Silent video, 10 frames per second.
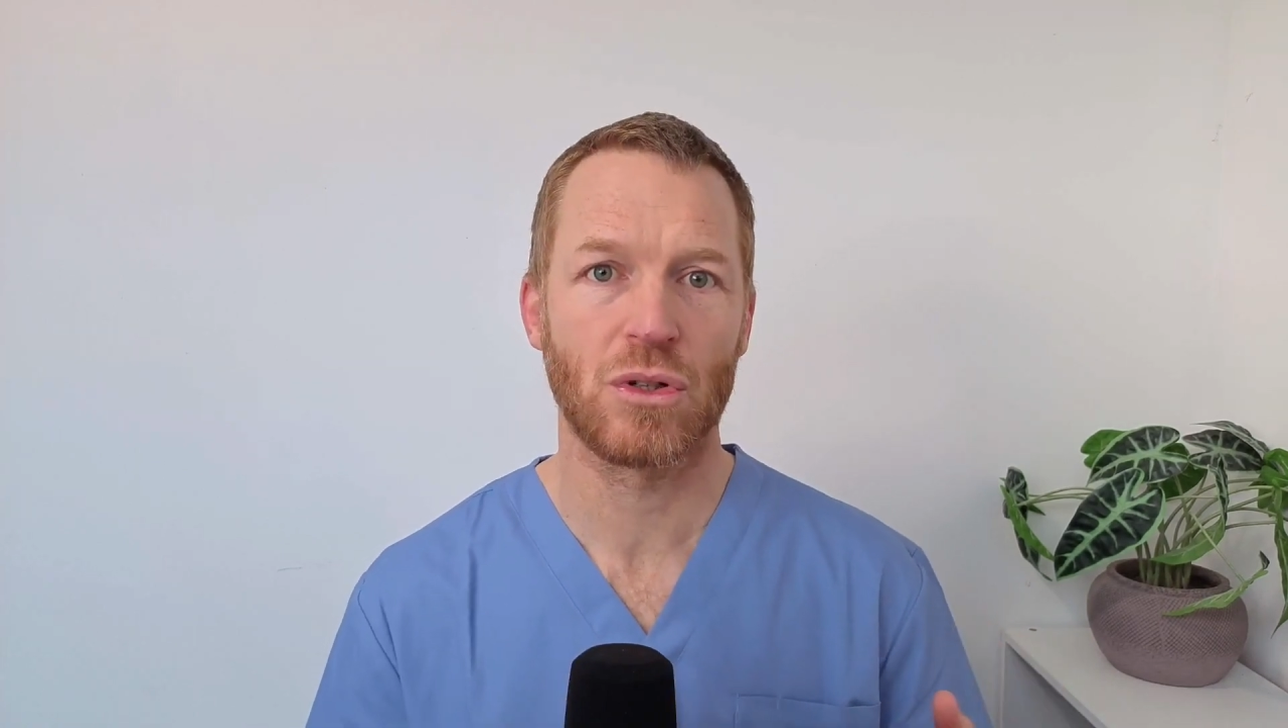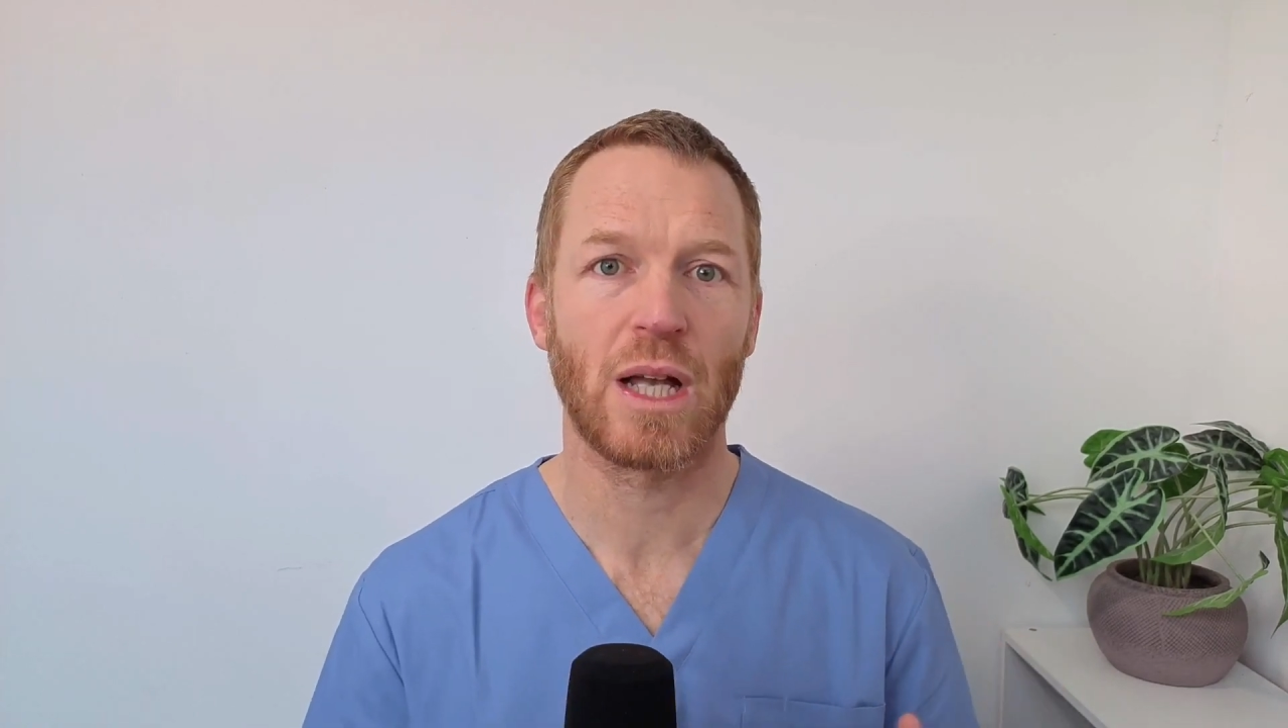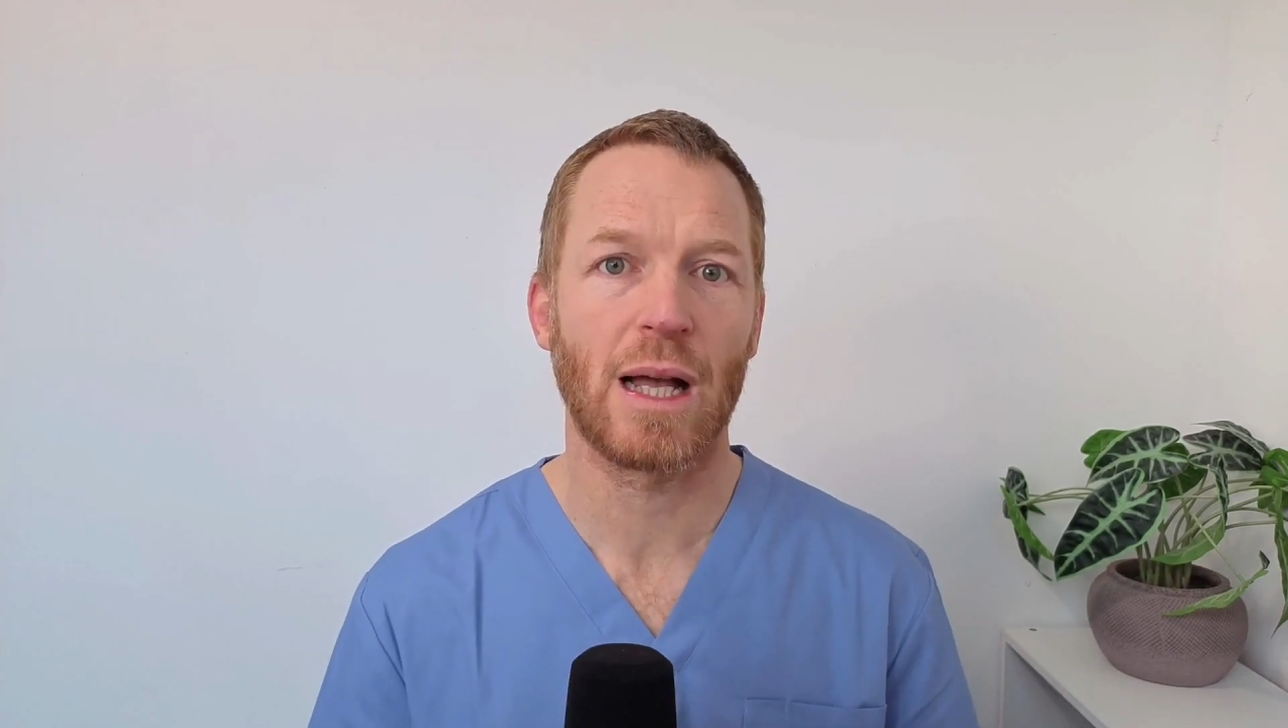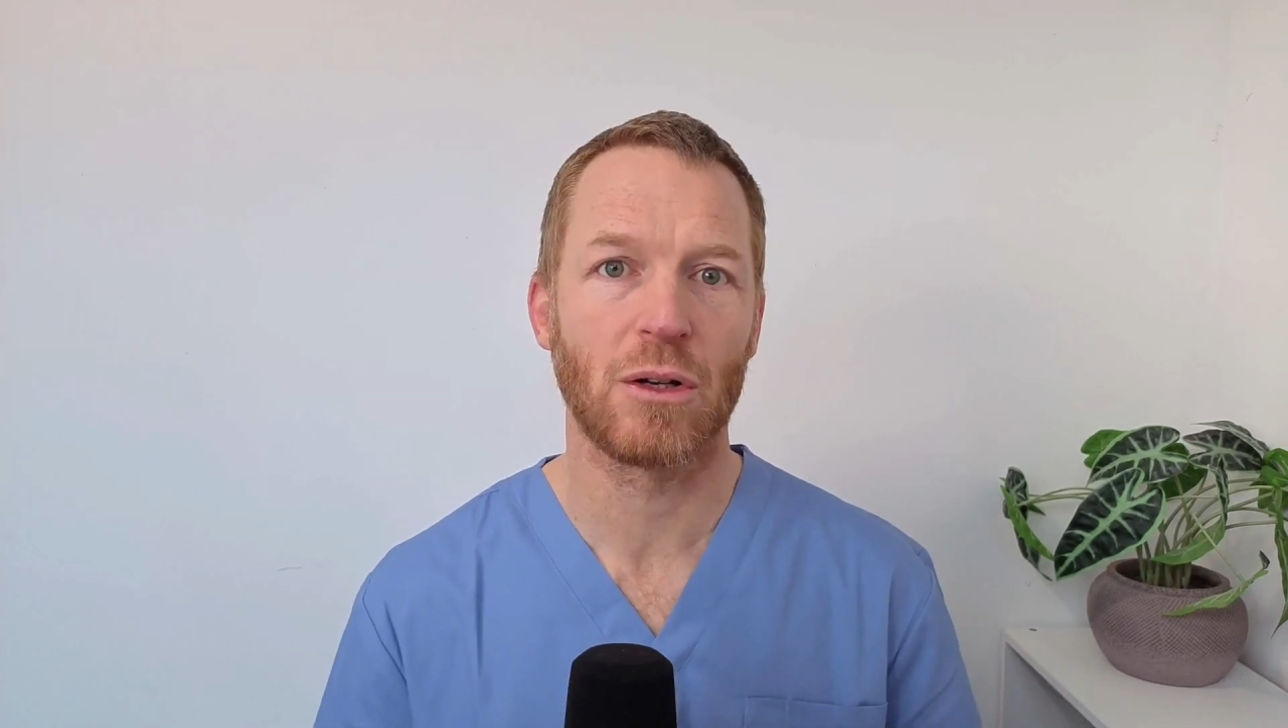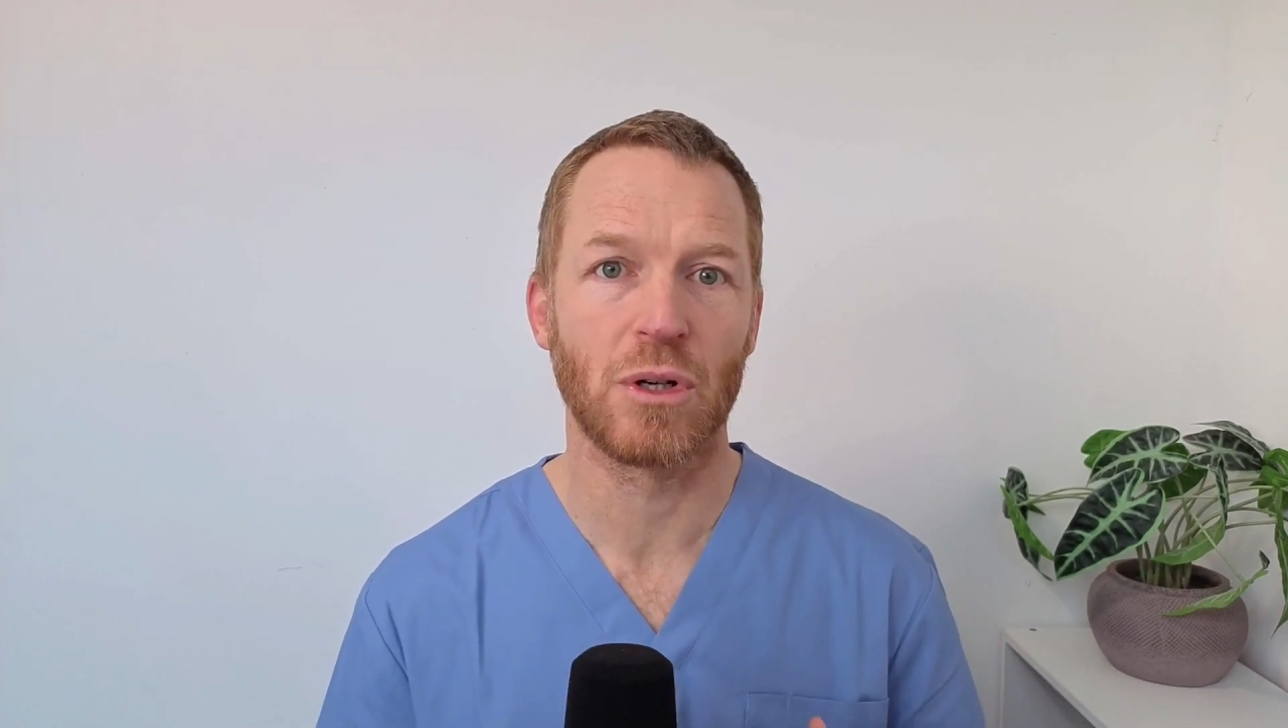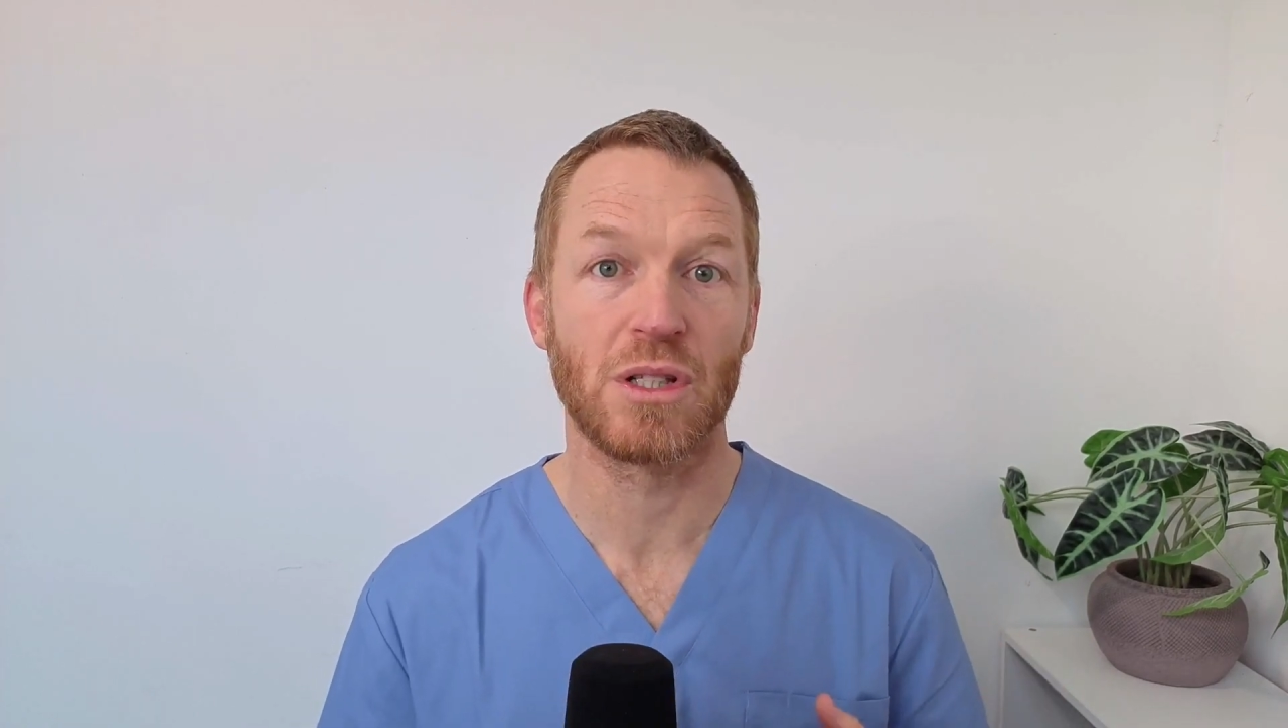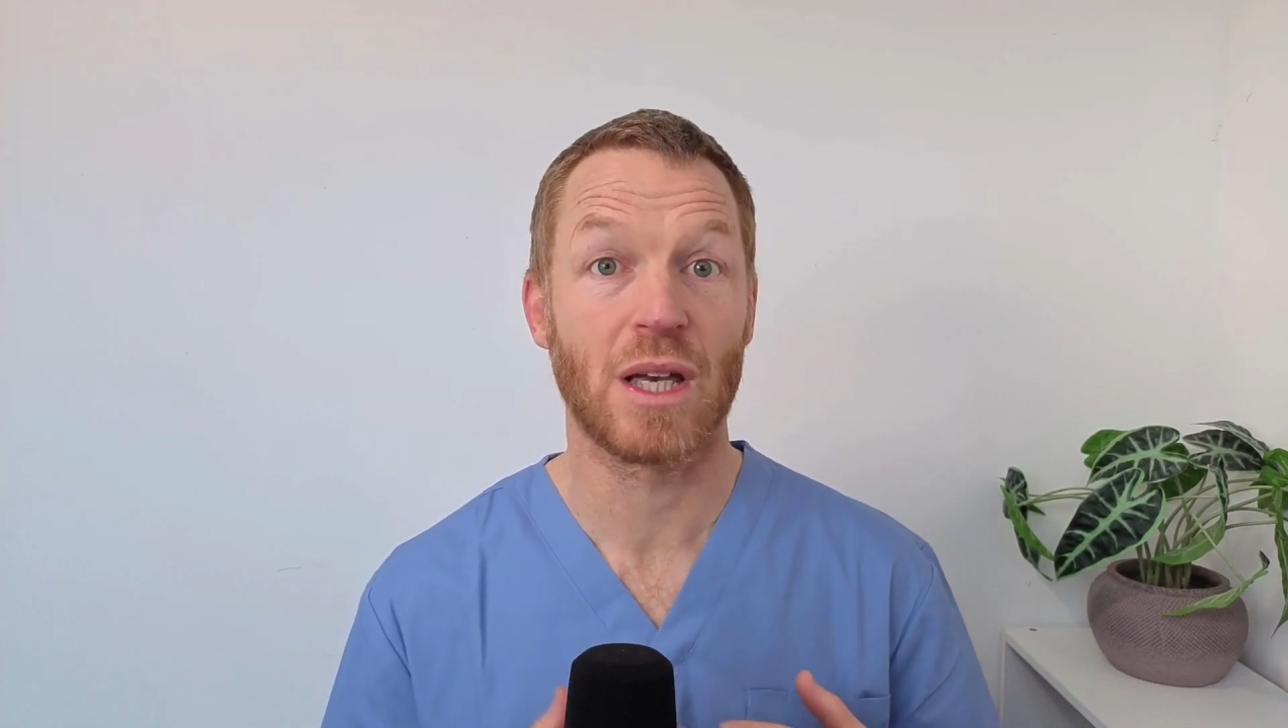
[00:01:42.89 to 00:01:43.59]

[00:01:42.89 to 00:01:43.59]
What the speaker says: calories